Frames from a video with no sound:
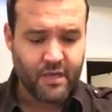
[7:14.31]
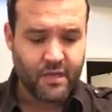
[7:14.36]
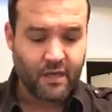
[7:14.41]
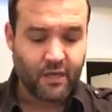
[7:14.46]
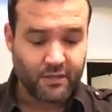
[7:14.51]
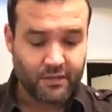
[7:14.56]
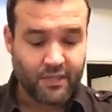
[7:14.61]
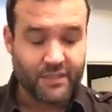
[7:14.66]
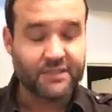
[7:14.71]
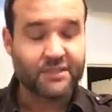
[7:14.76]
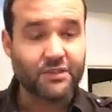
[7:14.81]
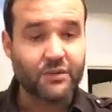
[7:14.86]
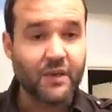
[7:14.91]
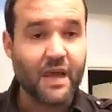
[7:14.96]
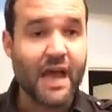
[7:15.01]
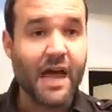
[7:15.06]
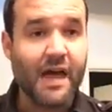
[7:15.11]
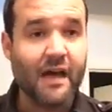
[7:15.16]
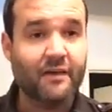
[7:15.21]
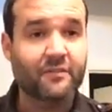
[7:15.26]
unless you
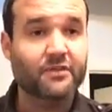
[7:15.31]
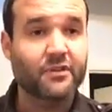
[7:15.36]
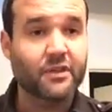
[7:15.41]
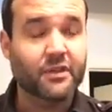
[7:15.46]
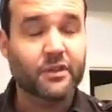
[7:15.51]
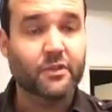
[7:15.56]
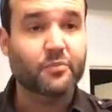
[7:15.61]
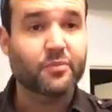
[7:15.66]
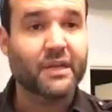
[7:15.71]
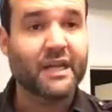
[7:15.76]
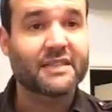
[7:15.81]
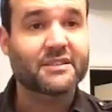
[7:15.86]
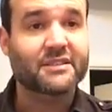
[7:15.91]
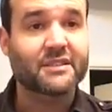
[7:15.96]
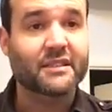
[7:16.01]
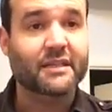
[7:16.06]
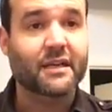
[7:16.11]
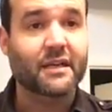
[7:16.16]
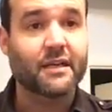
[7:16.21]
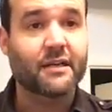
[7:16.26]
have a good
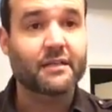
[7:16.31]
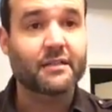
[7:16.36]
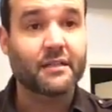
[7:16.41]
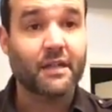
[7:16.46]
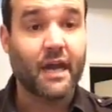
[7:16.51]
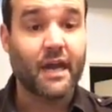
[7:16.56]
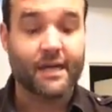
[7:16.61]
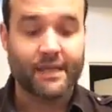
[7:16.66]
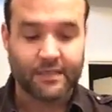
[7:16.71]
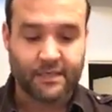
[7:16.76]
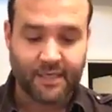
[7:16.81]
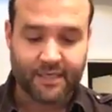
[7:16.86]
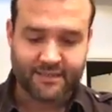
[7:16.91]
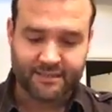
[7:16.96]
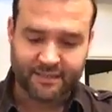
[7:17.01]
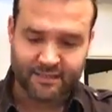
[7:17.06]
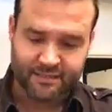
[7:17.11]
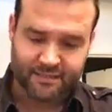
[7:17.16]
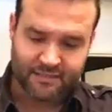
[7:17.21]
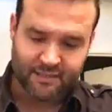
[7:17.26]
plastic lining like
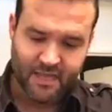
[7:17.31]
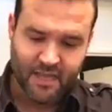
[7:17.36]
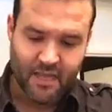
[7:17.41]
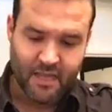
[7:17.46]
this.